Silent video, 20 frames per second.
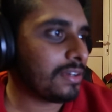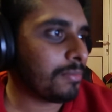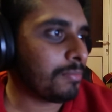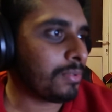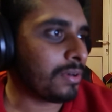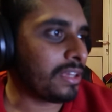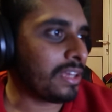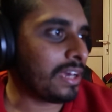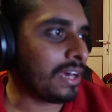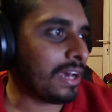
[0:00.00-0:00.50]

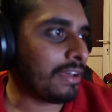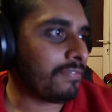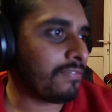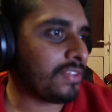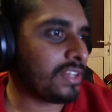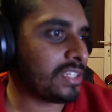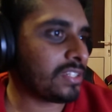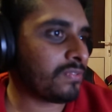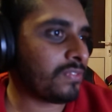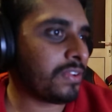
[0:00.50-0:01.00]
But yeah, I
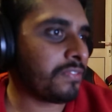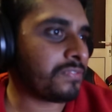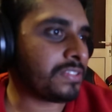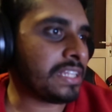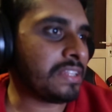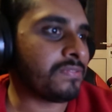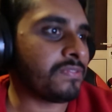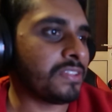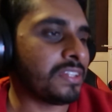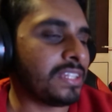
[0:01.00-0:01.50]
finished
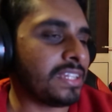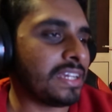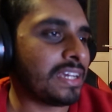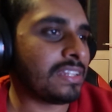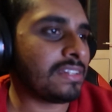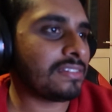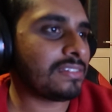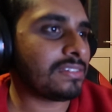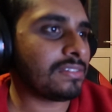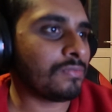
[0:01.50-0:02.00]
15th in the
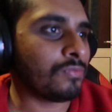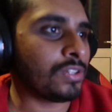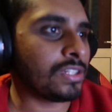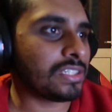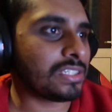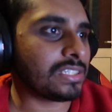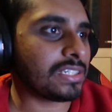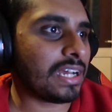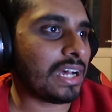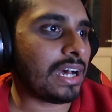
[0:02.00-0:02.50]
end,
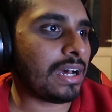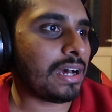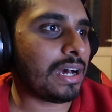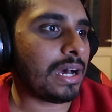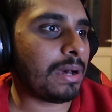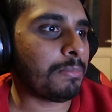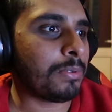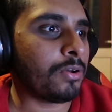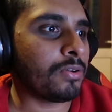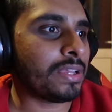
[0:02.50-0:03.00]
which
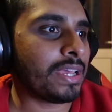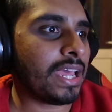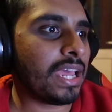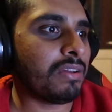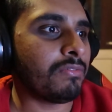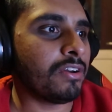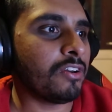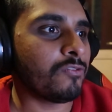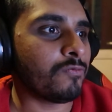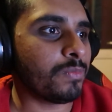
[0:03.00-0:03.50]
I'm okay
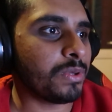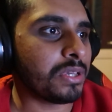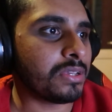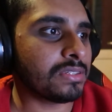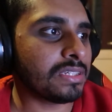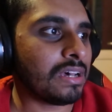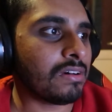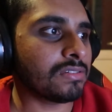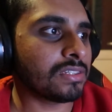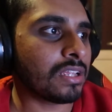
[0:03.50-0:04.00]
with
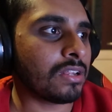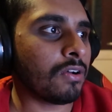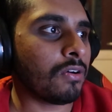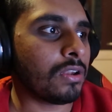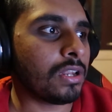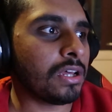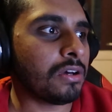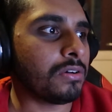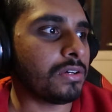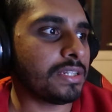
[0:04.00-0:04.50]
because I was a lot
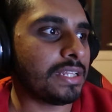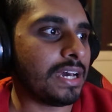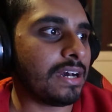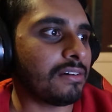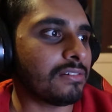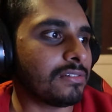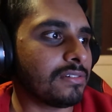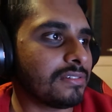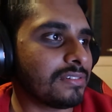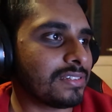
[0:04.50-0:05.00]
lower
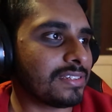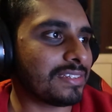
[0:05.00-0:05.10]
down.